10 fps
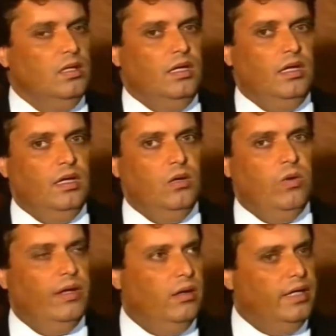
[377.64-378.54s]

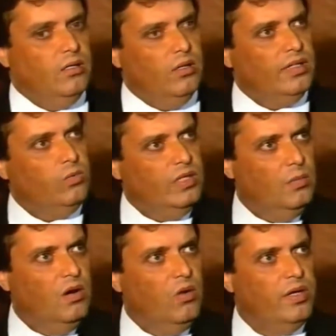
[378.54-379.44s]
who I got in contact with
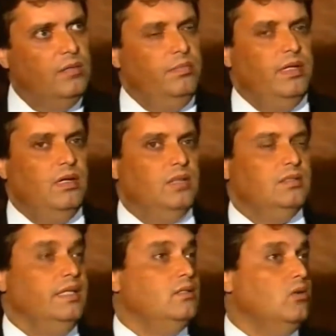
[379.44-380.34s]
Amaury,
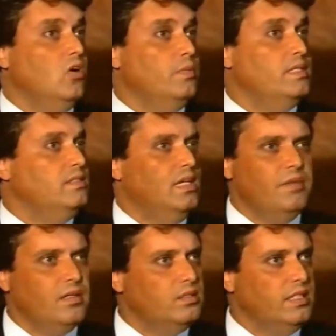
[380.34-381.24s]
because he told me
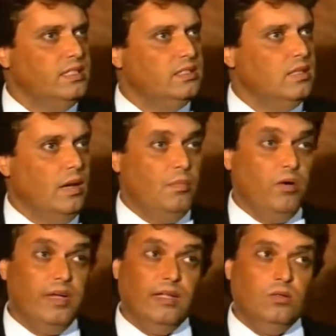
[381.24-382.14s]
several things
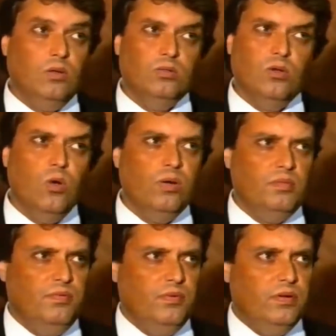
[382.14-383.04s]
Amaury had told no one
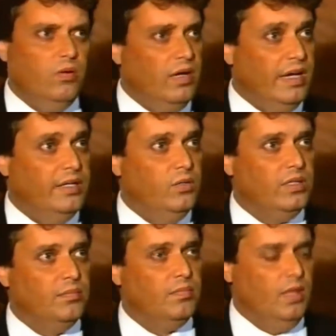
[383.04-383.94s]
before, only I knew
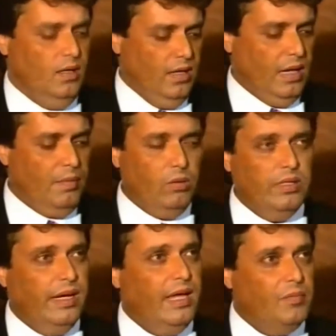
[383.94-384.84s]
them, about
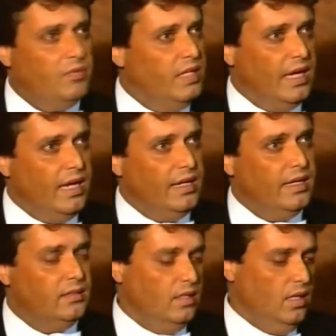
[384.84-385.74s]
the name of the
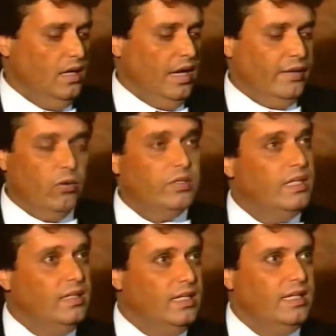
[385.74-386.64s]
alien and all
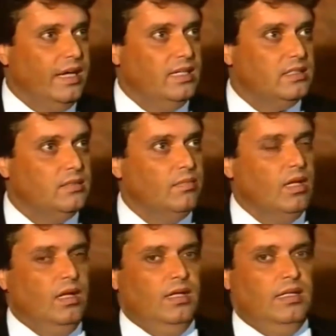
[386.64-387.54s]
the details
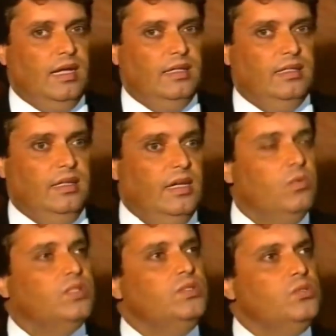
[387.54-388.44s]
that he
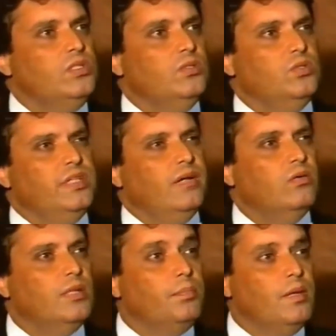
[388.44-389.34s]
was using to check
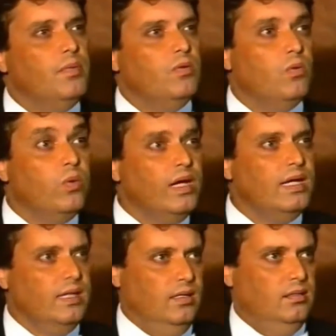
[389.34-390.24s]
on the people who
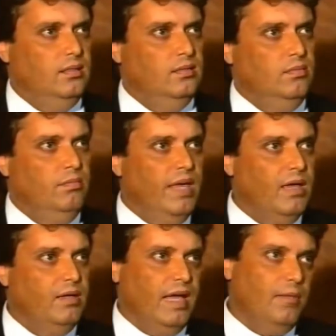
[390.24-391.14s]
really
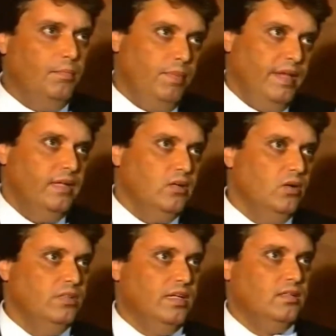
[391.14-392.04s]
may have been in
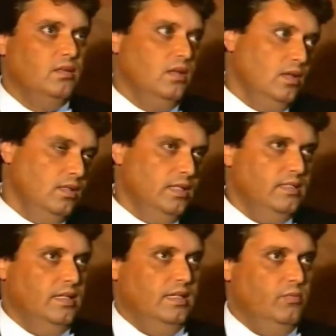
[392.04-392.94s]
contact
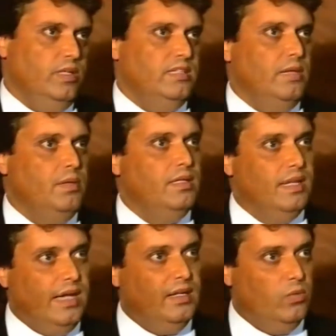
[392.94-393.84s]
with the same being
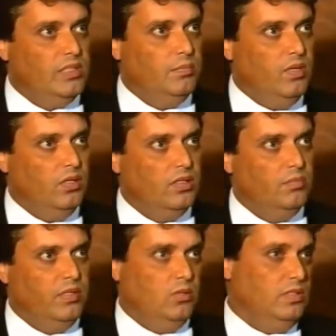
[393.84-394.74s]
the night he was
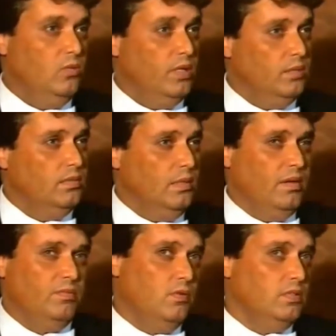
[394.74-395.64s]
abducted, because there were
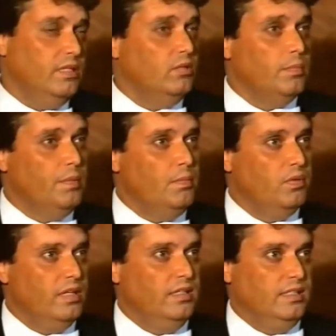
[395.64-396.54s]
about 14 other
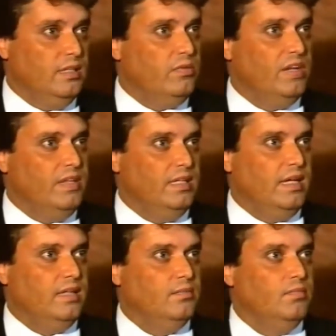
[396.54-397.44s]
people there in the craft that
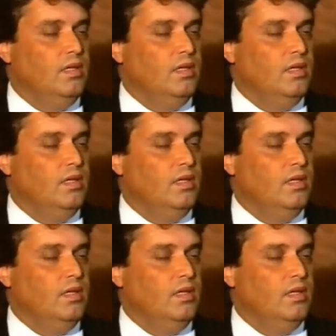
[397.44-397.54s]
night.